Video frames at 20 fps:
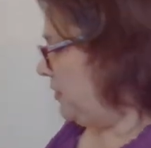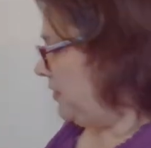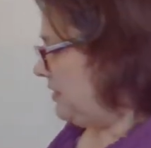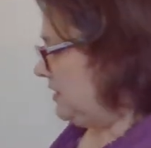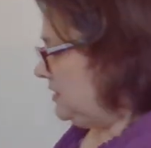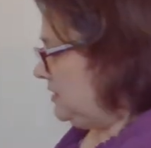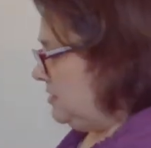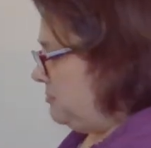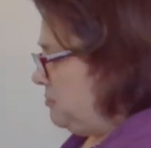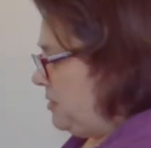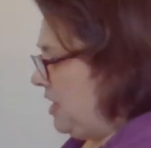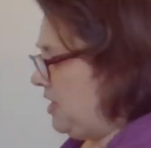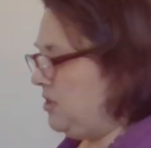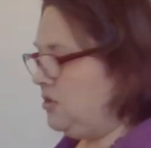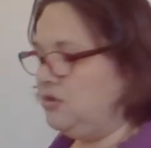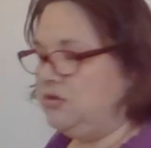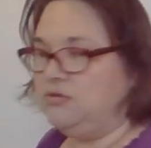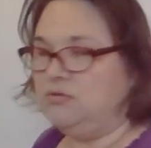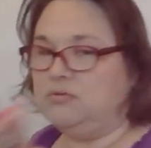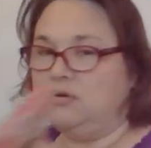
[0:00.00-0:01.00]
put this in my
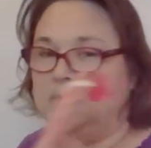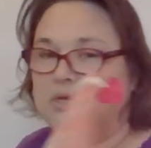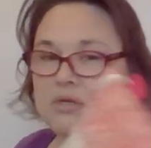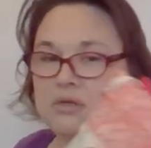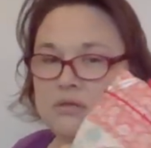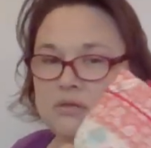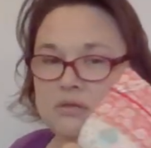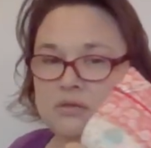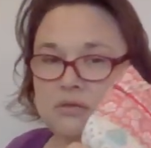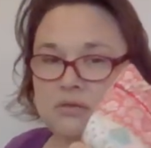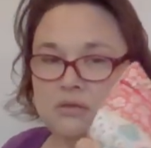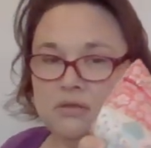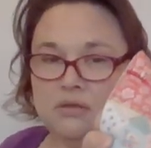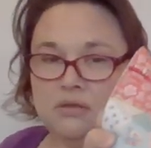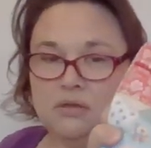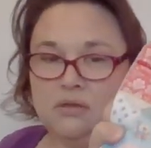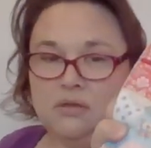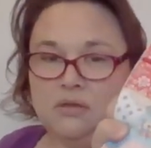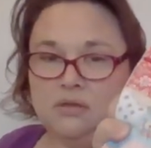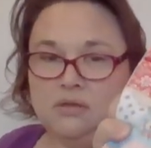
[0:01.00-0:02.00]
new
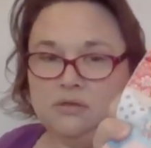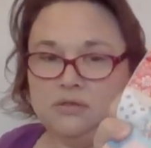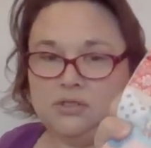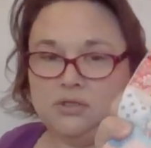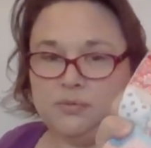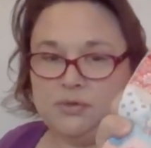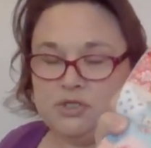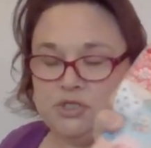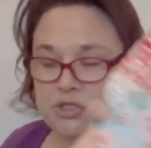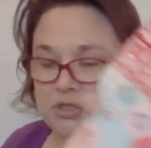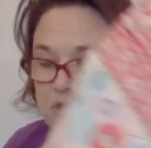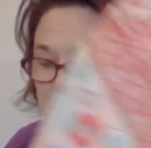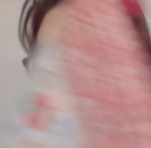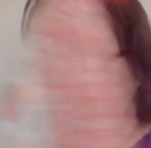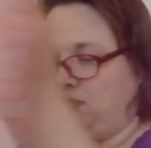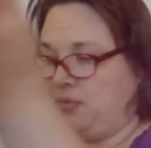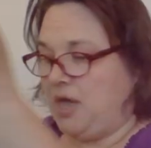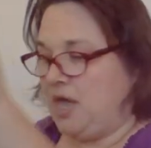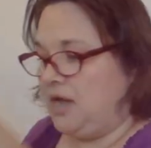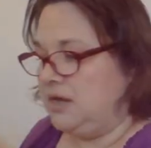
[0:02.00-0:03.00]
So Much to
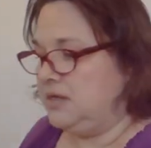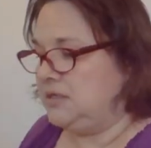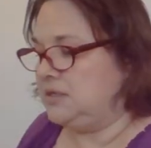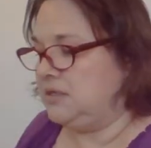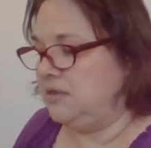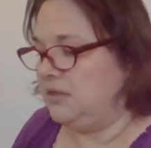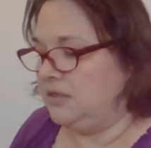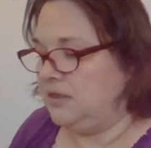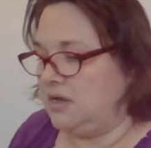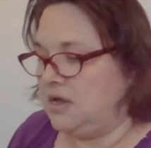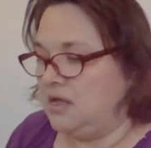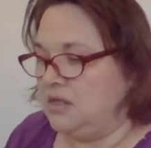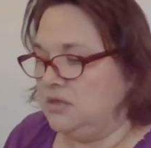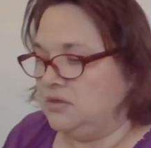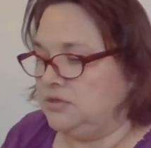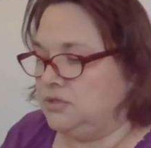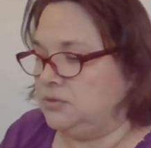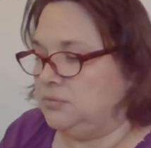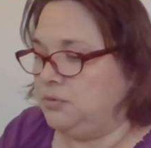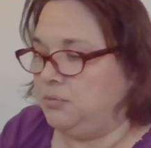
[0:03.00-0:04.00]
Love bag because the
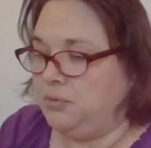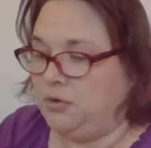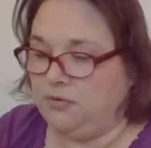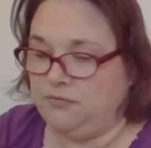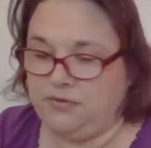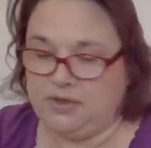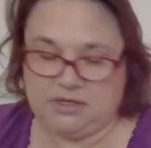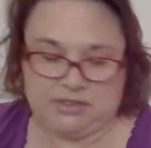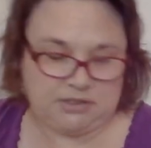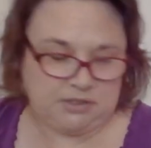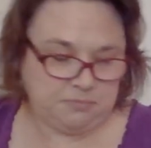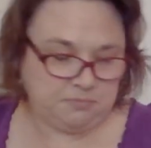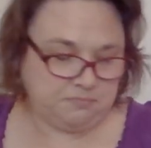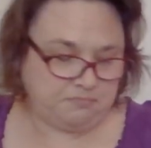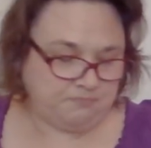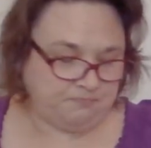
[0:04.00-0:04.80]
colors were perfect.